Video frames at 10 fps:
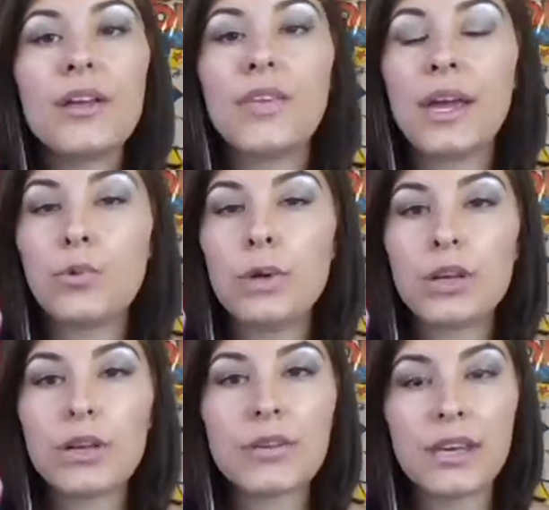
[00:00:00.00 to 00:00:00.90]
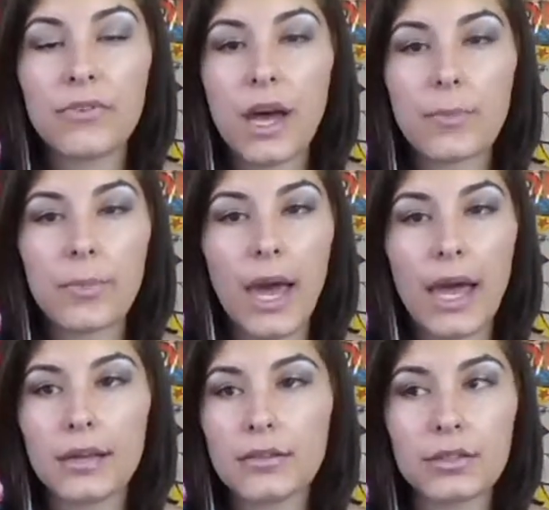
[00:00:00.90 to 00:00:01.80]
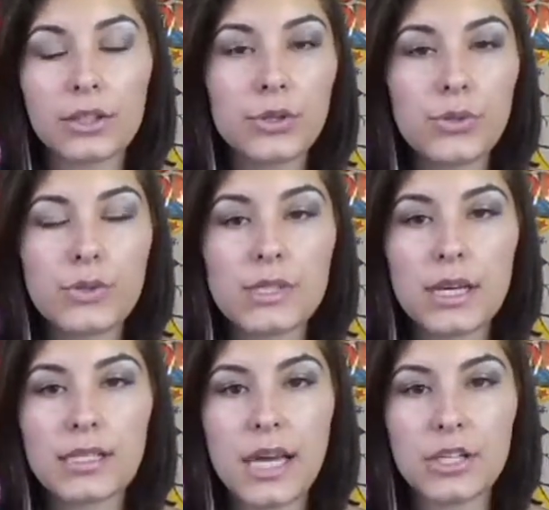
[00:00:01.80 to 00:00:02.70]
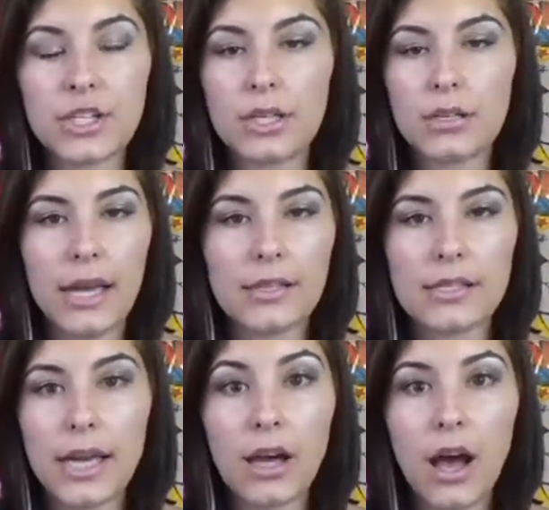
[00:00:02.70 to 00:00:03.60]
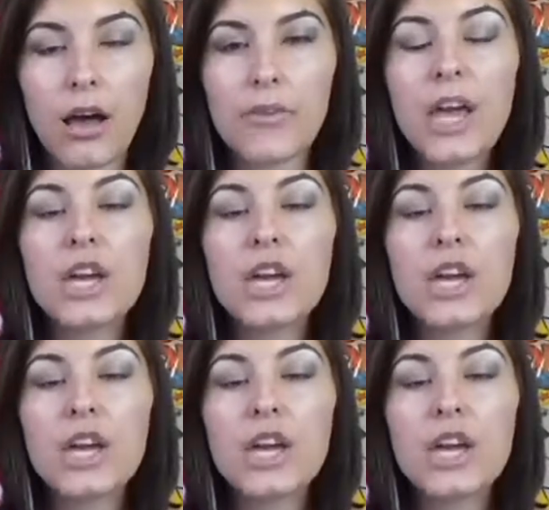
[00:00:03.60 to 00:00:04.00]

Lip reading: They will give up and lose attention and take off.